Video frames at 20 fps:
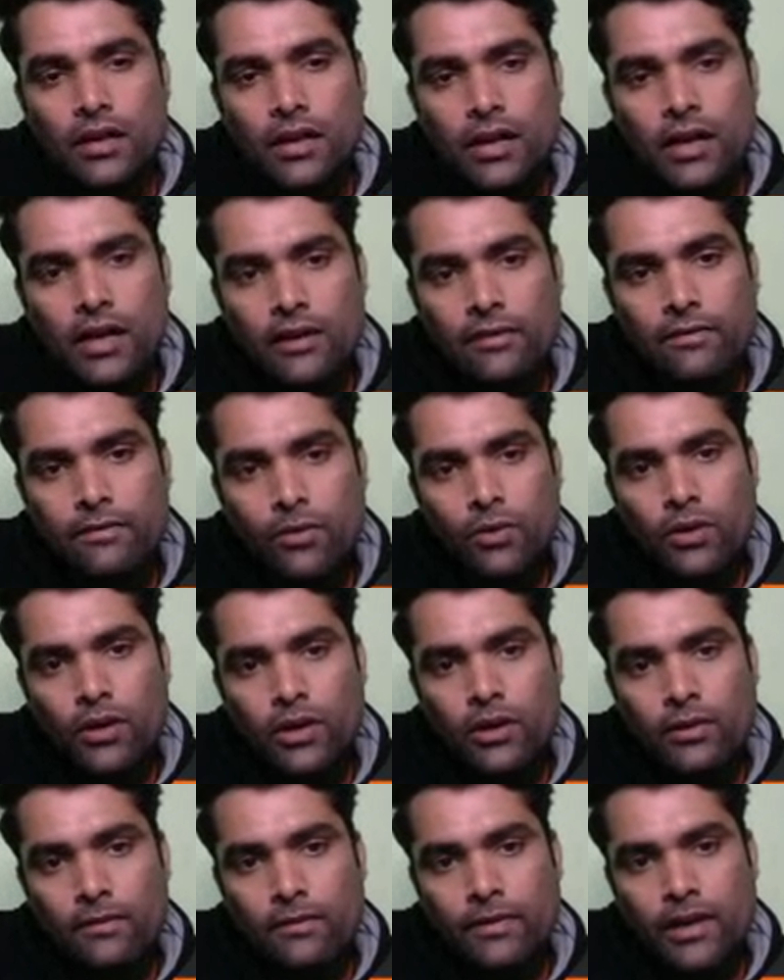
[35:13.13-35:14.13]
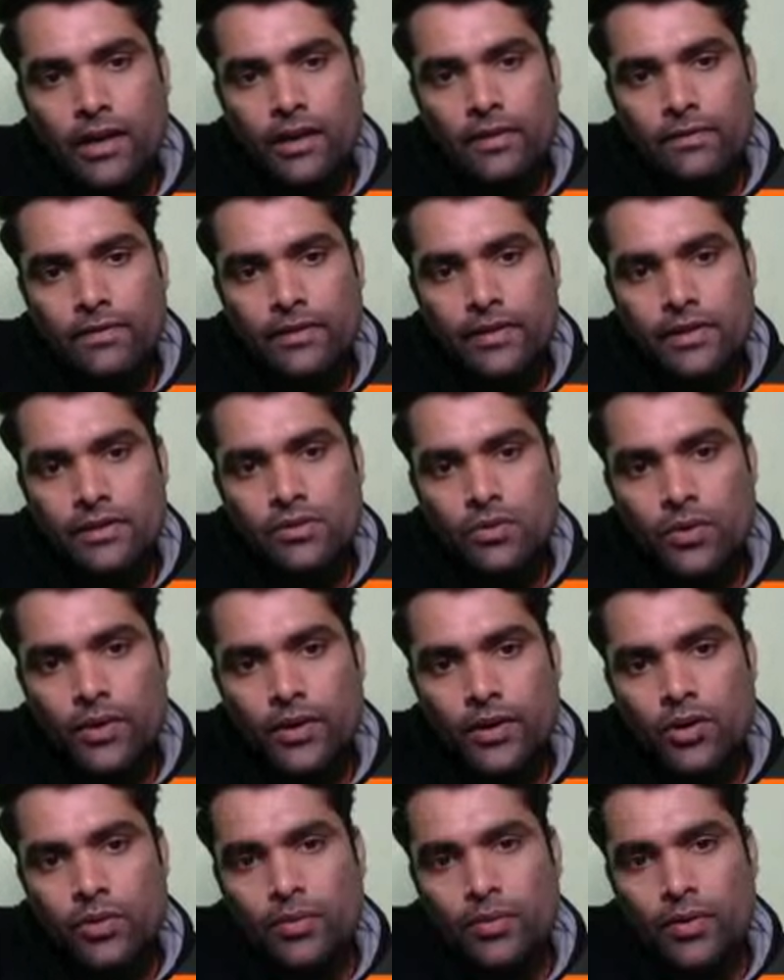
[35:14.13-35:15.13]
At 45 is
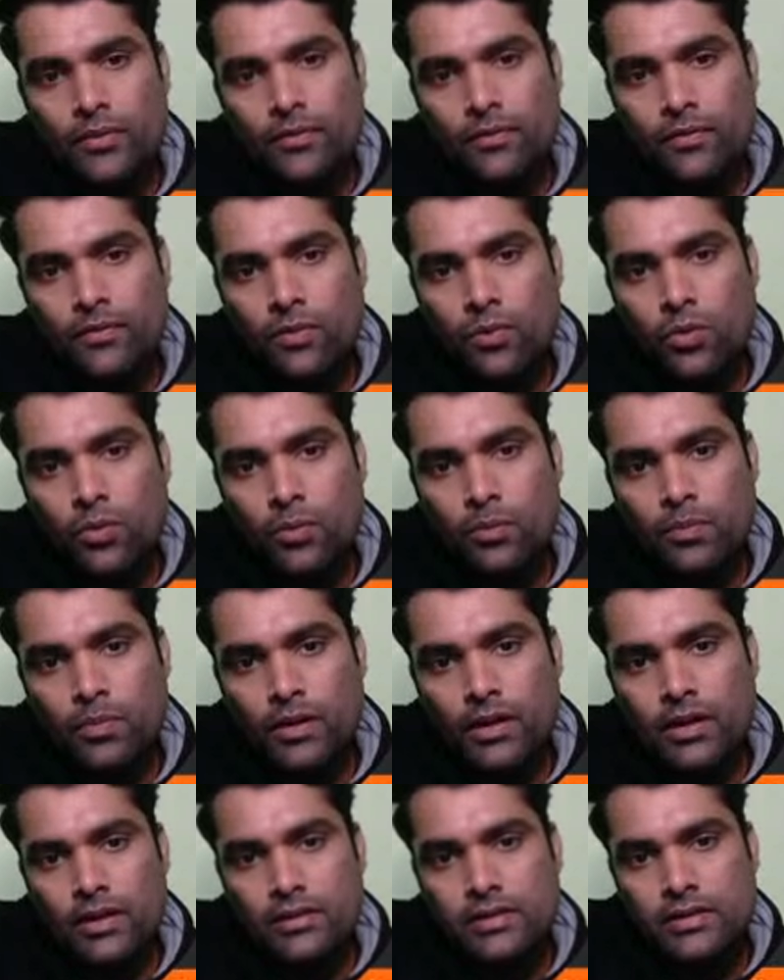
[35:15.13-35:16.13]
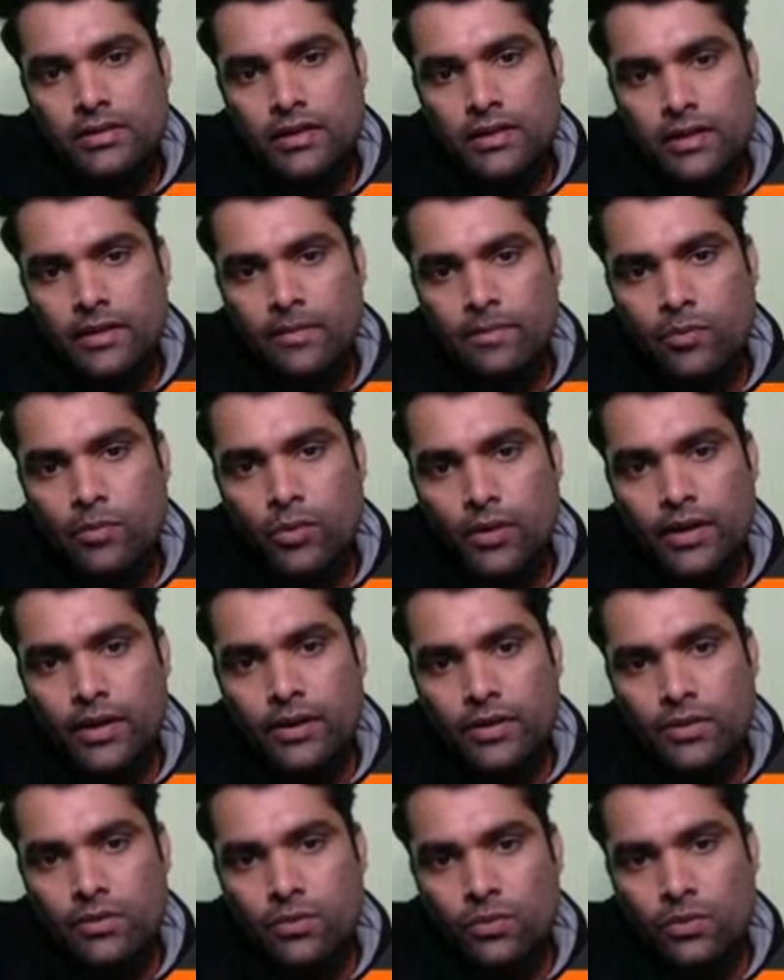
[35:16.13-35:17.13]
going to be 4 plus
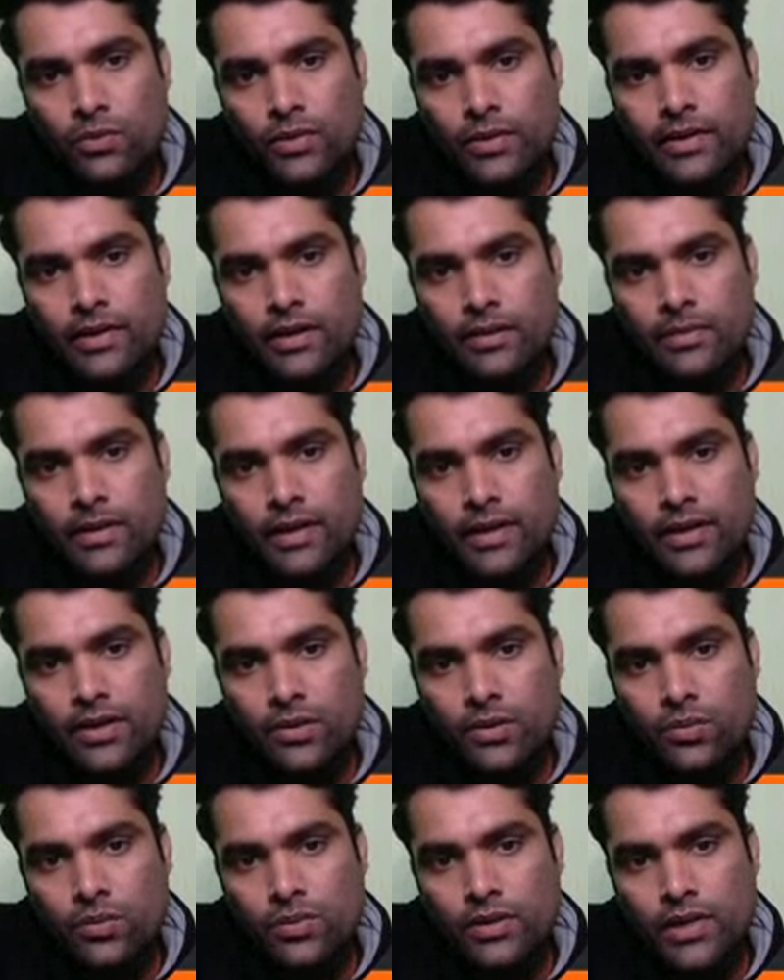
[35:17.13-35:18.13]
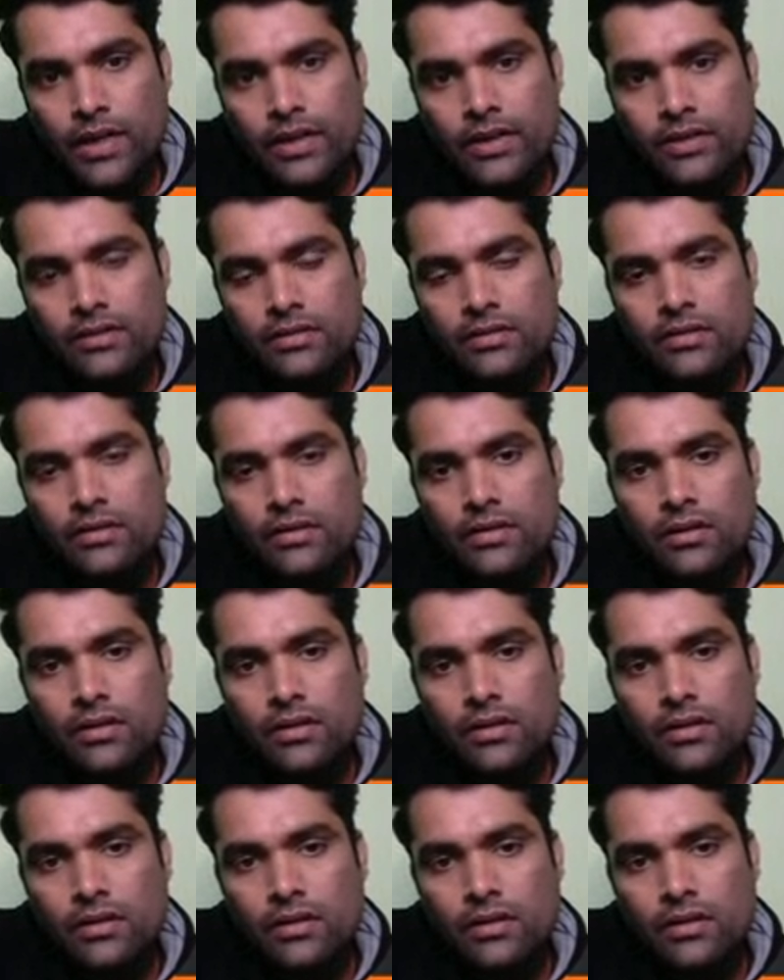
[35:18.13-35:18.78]
3.2 divided by 2, that is